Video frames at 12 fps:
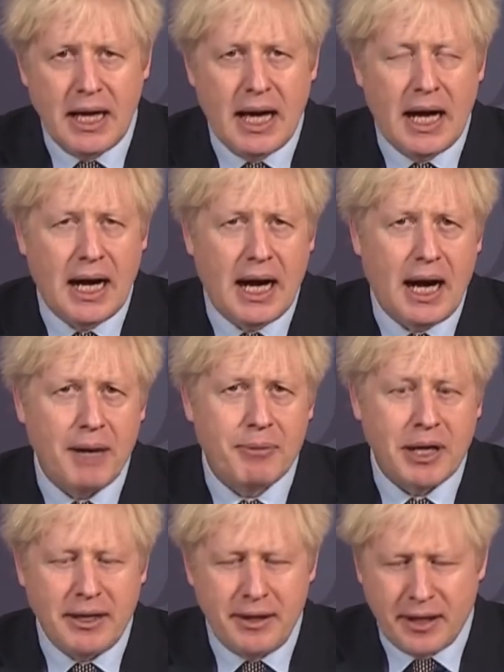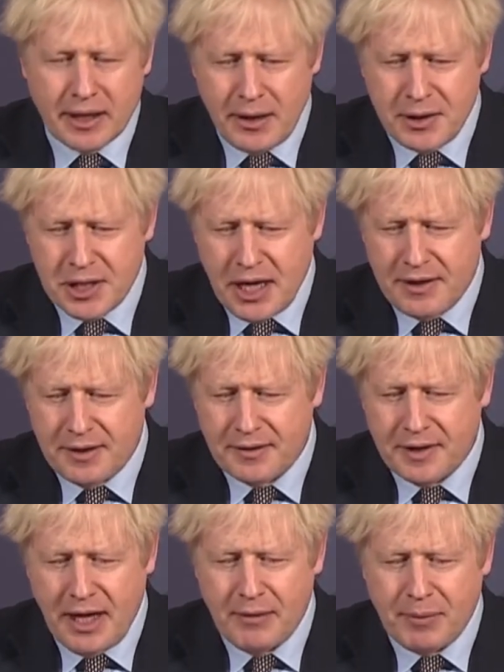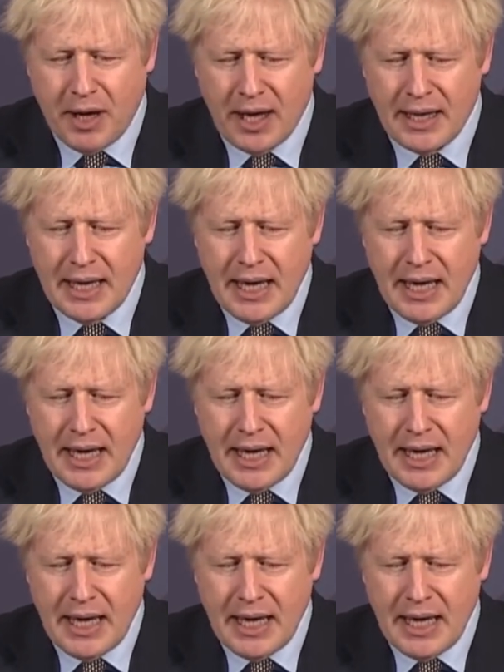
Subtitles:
our brilliant negotiators led by